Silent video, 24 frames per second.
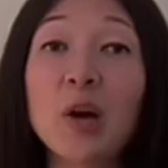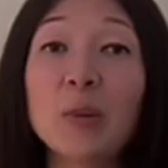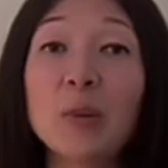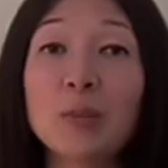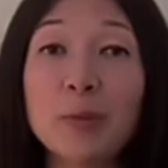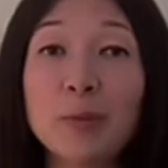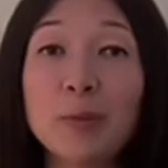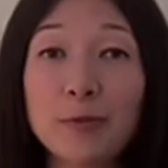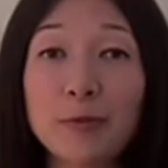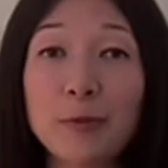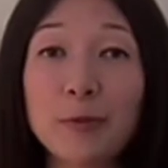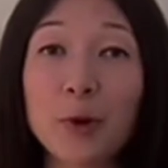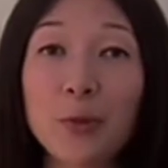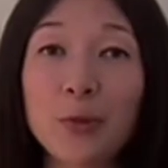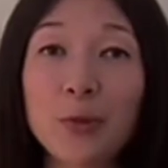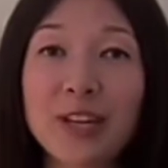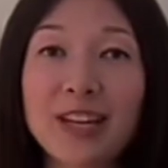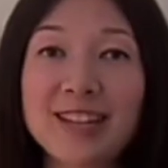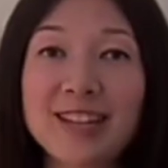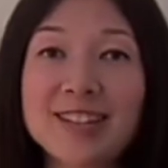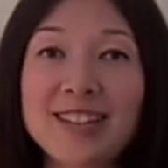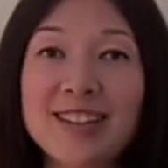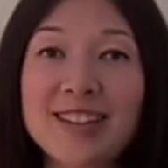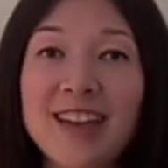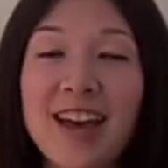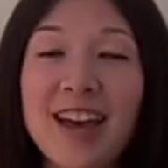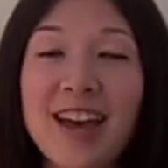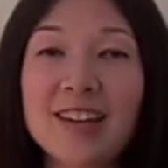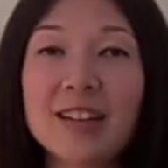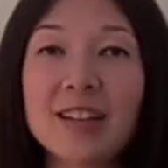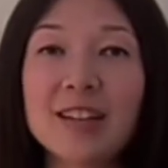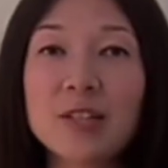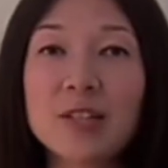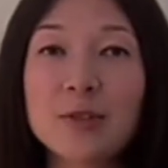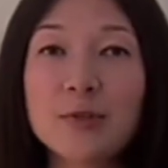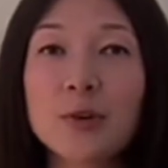But before we get to
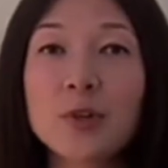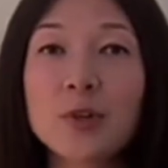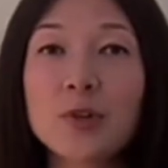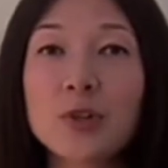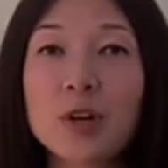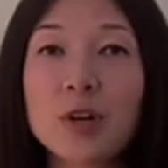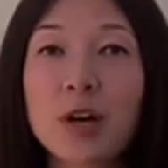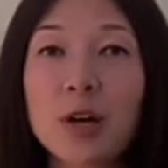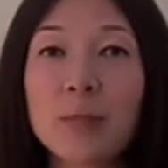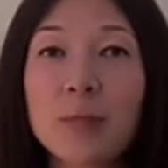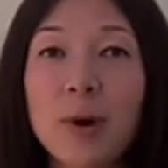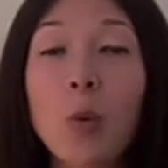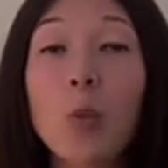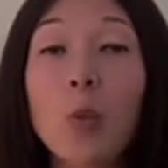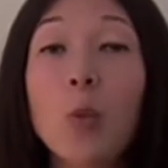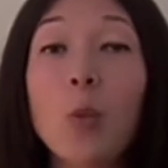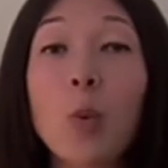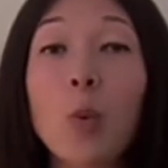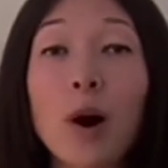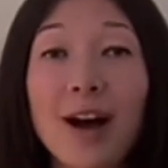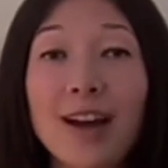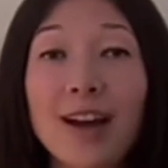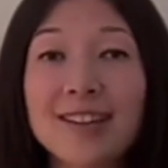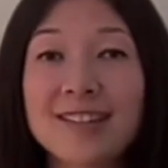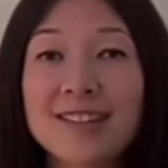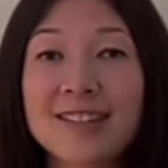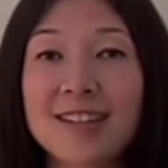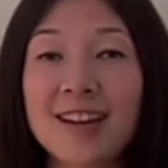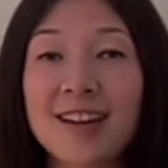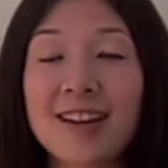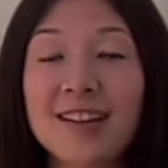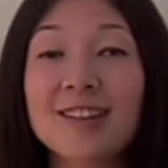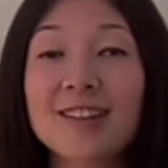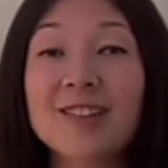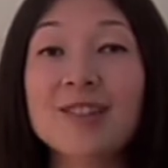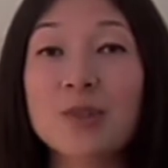that, let's first talk about why
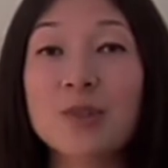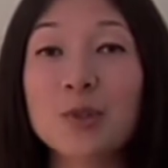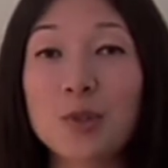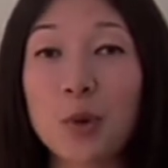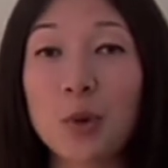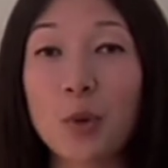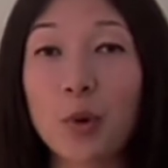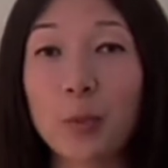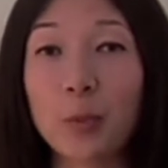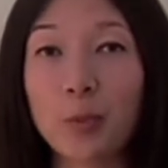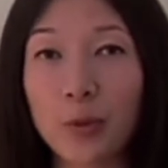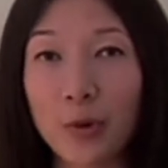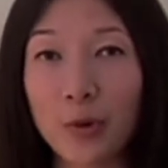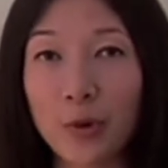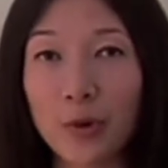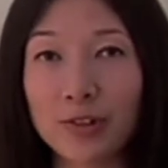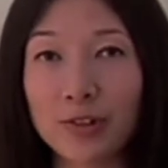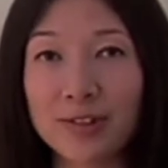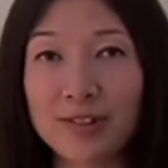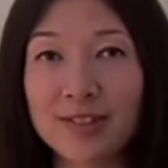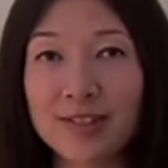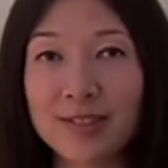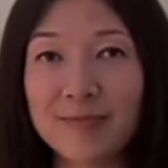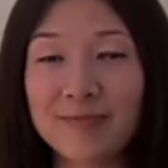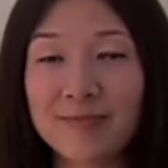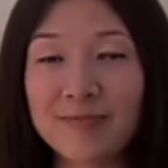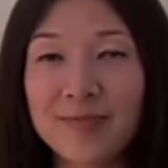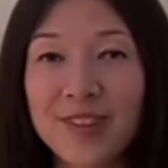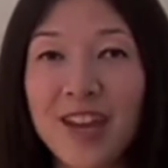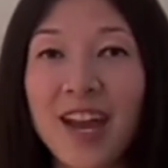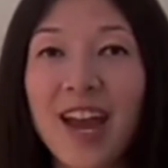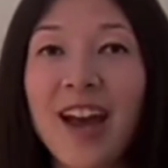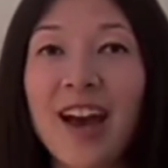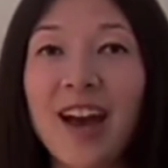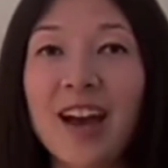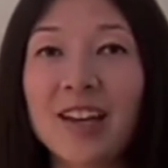signage is so important.
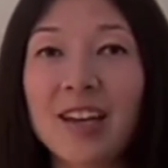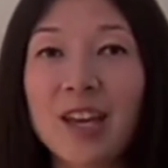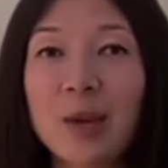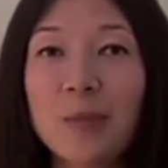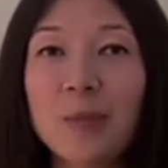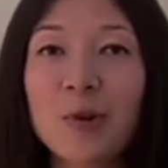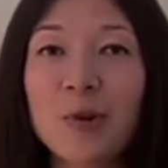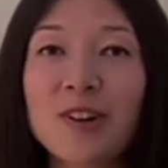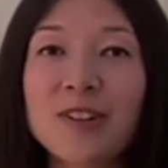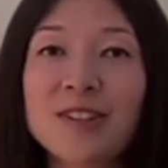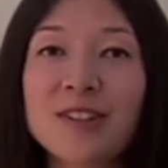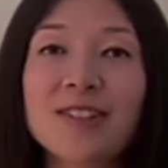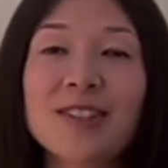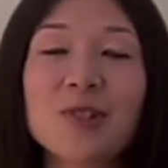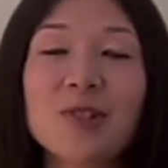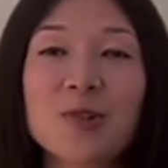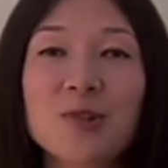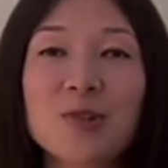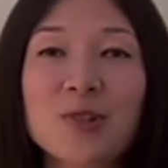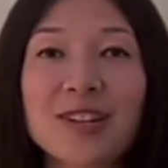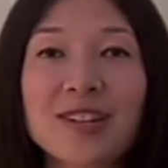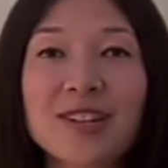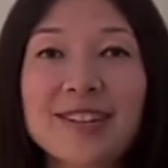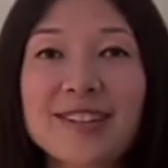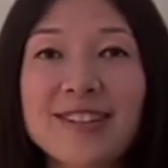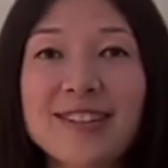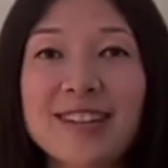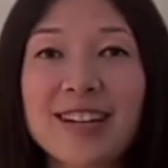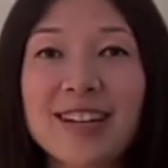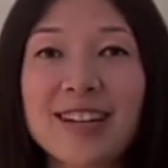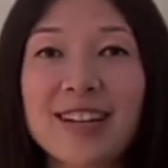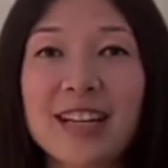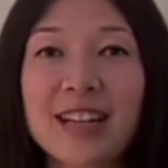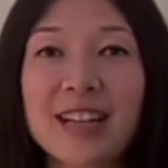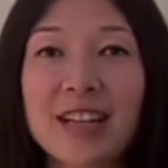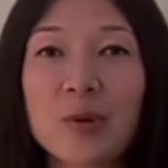I came across an interesting
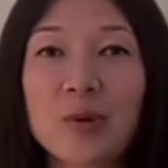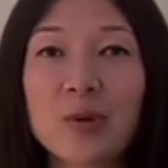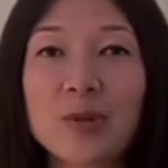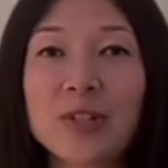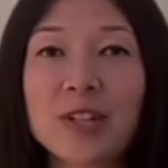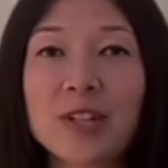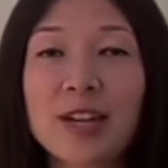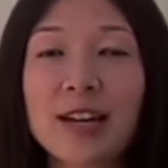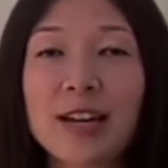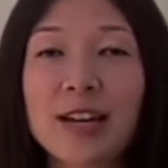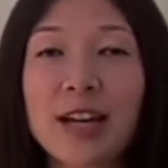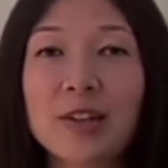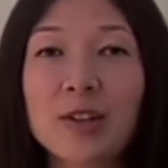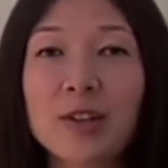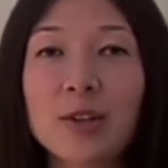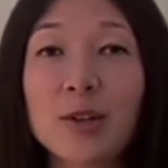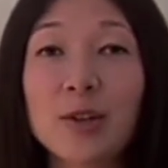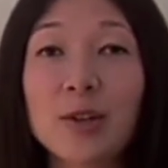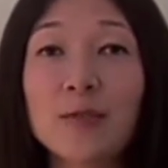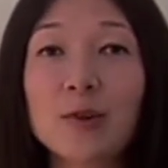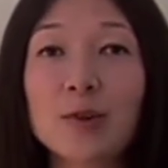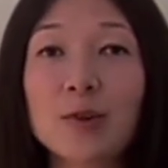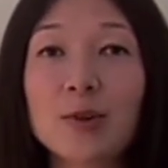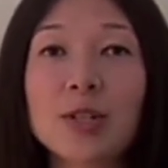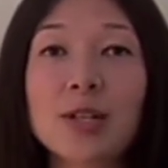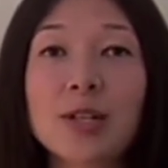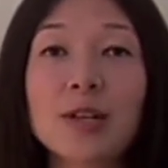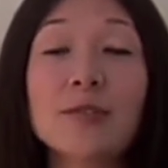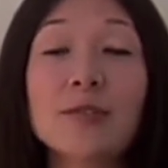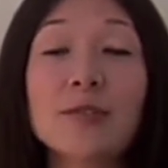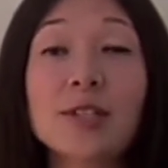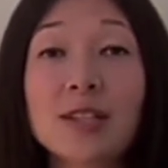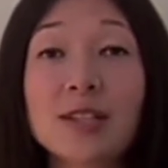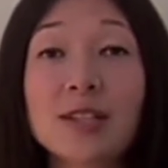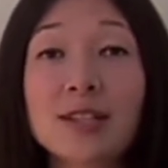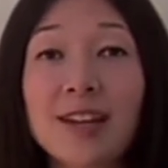study that was done at the University of
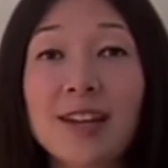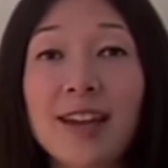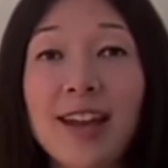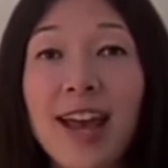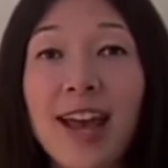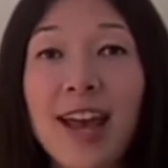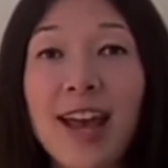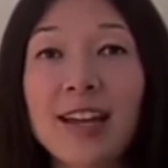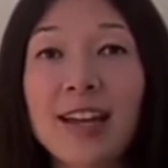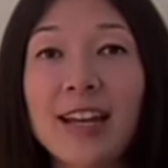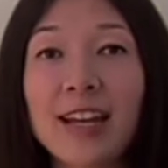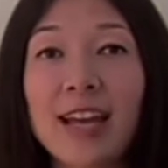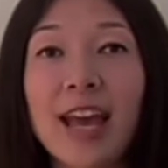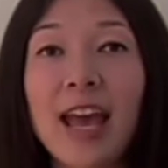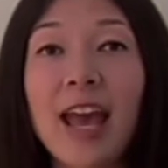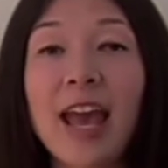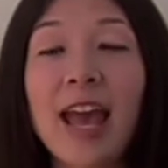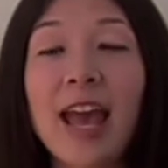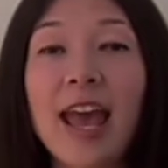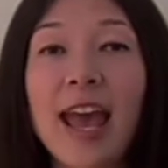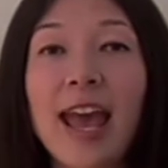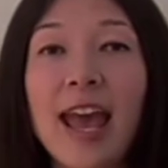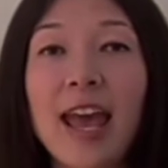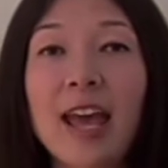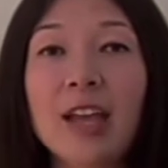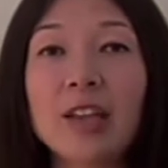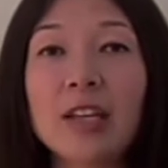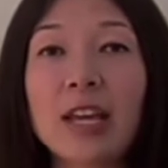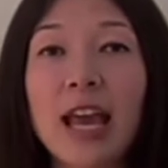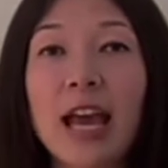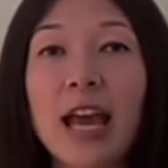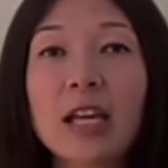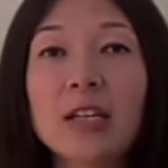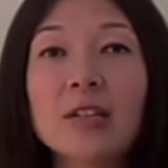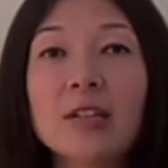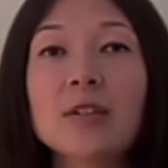Cincinnati, and
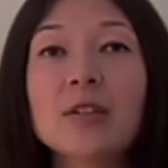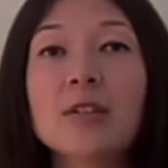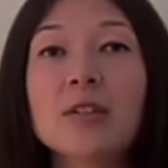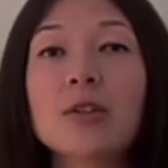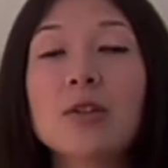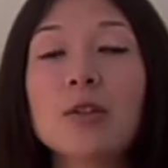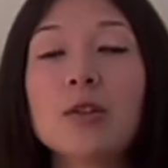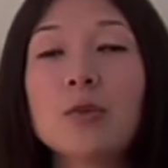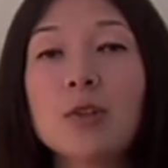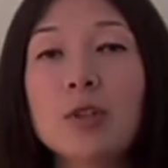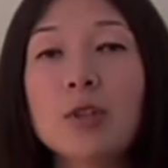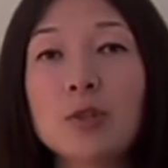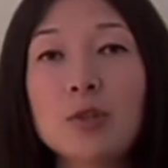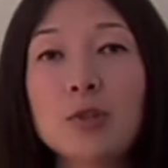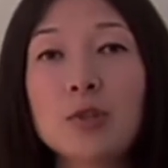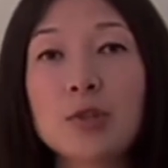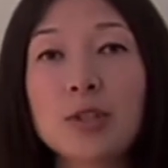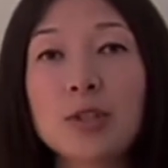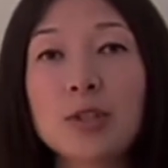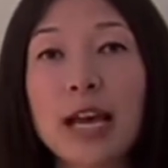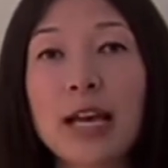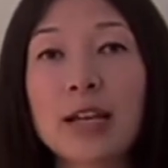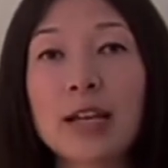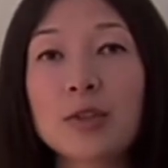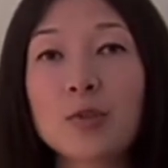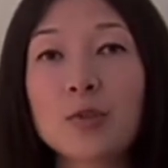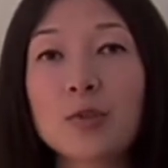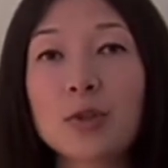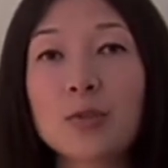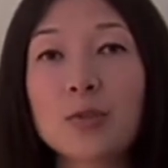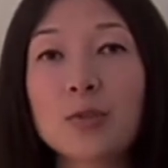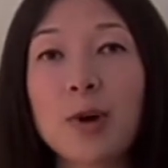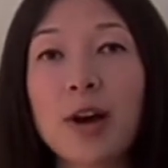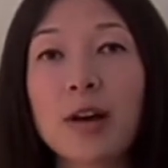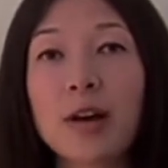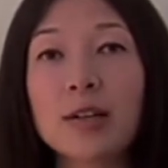the researchers asked the
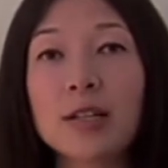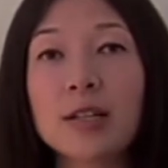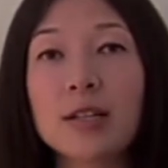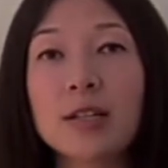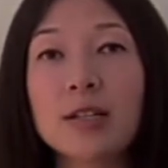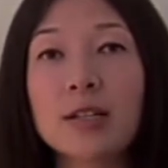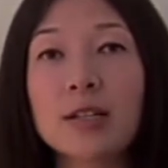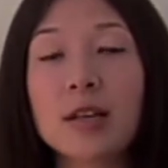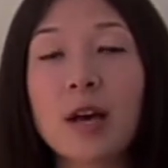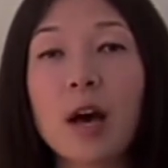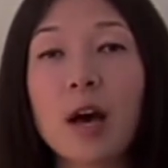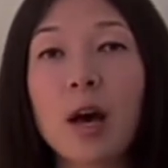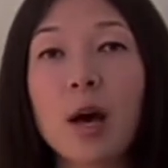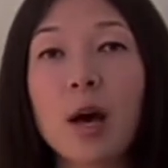respondents